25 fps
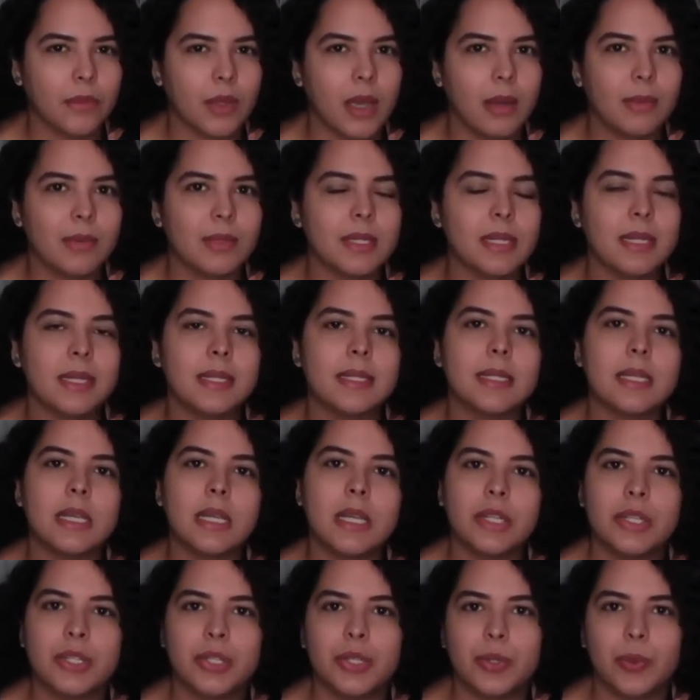was less
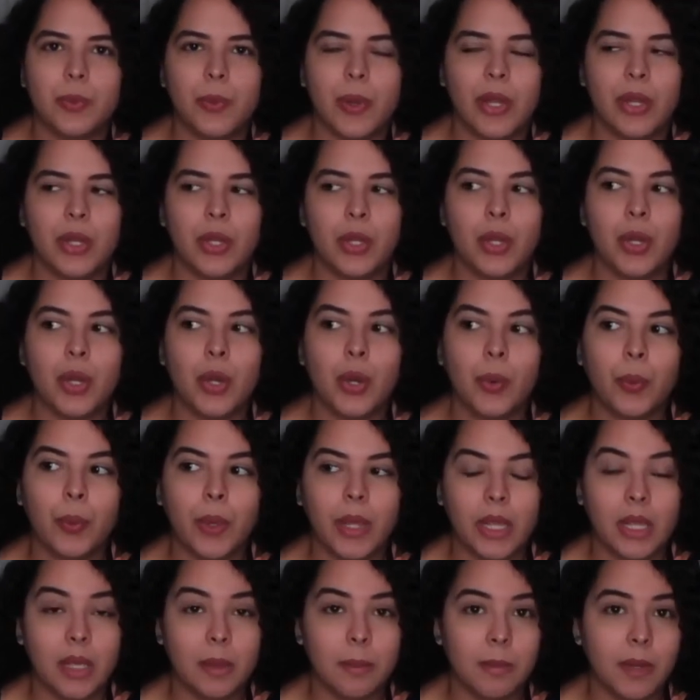into it
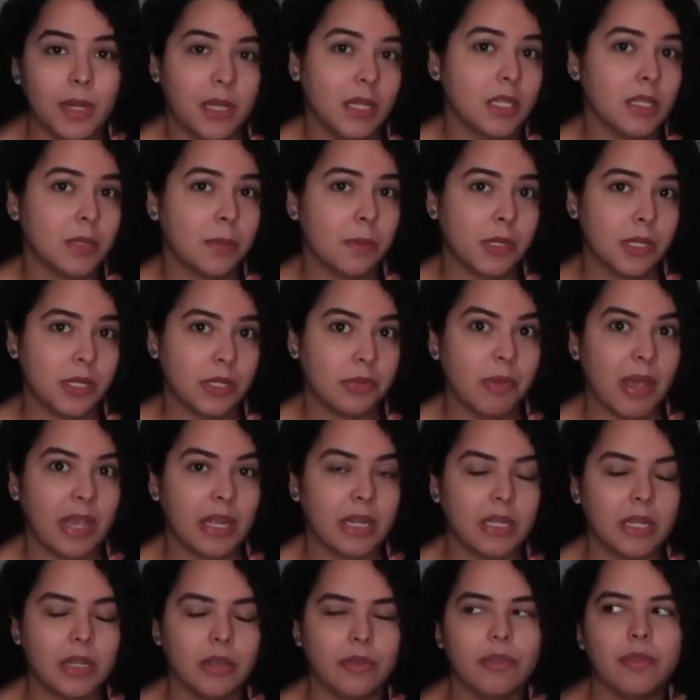knowing Bella's
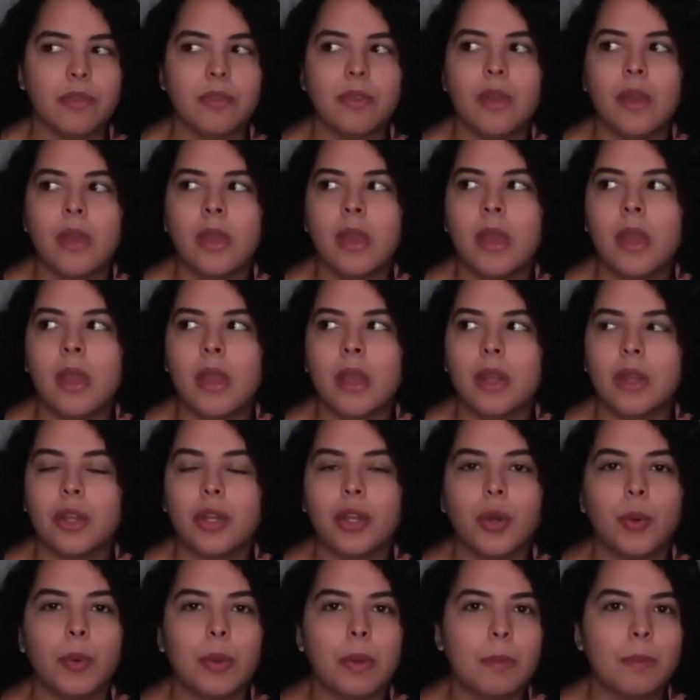perspective,
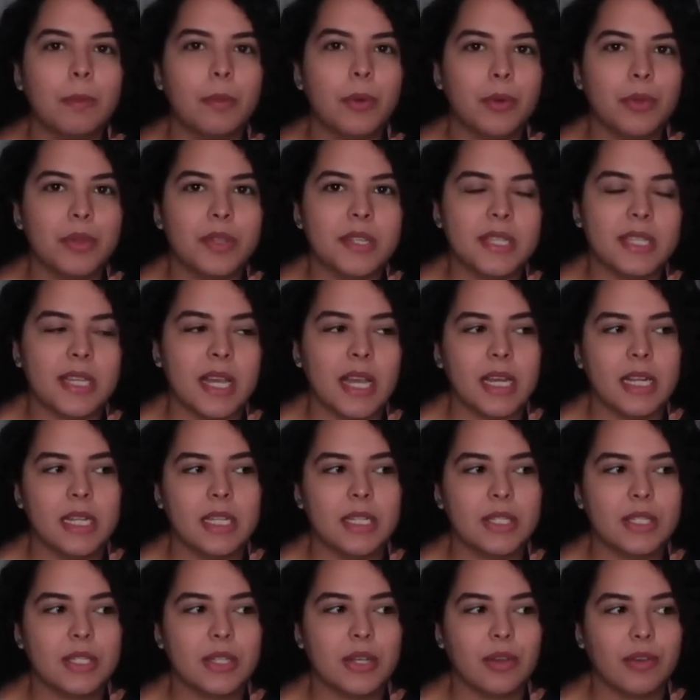knowing both
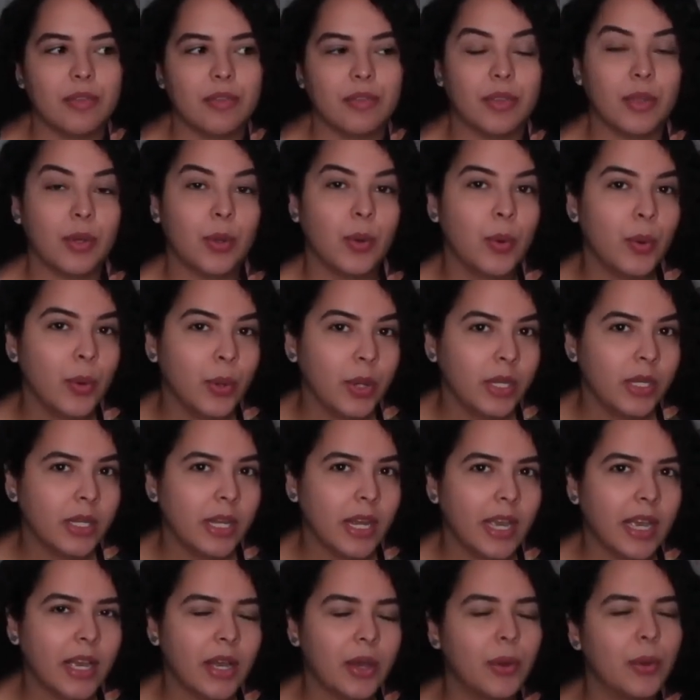sides of the coin
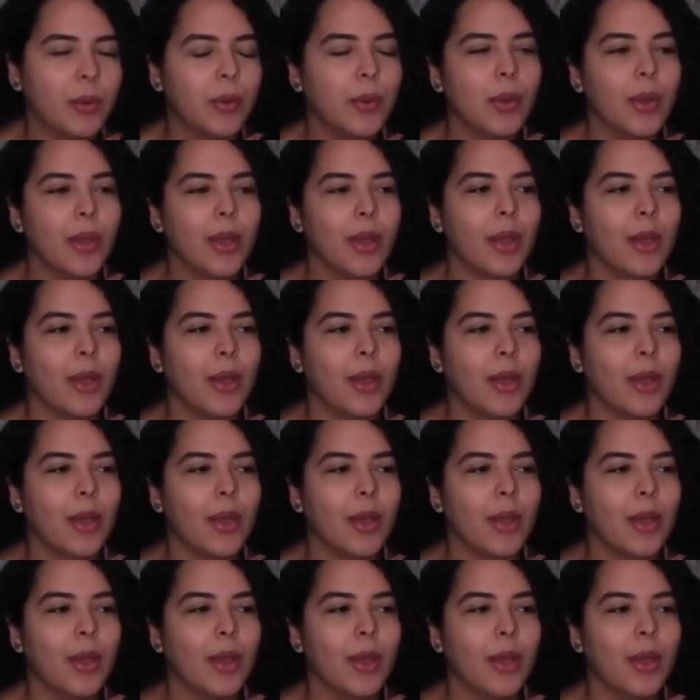now,